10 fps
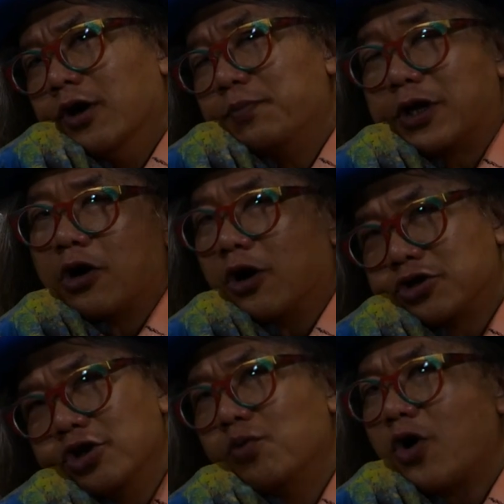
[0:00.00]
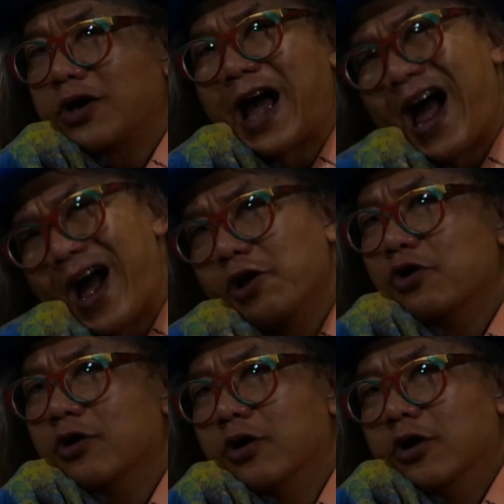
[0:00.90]
Because you want
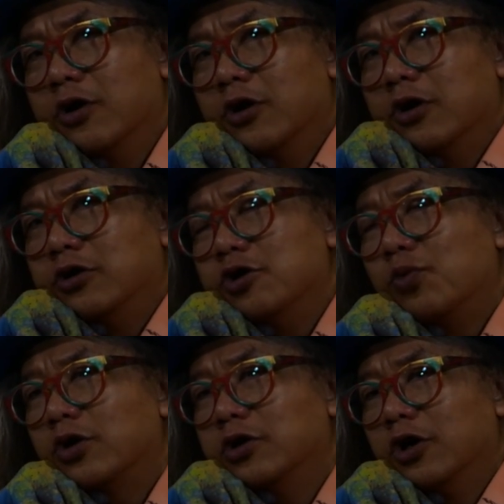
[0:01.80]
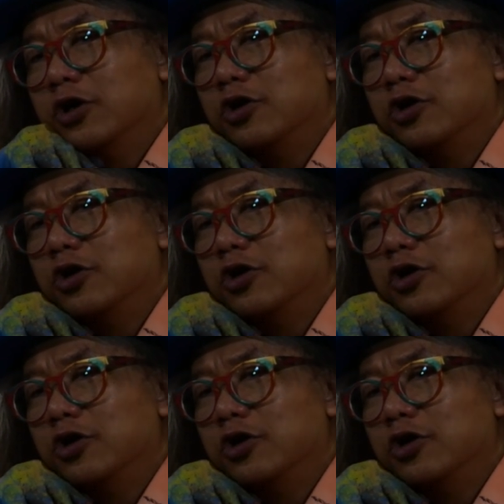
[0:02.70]
higher, you want,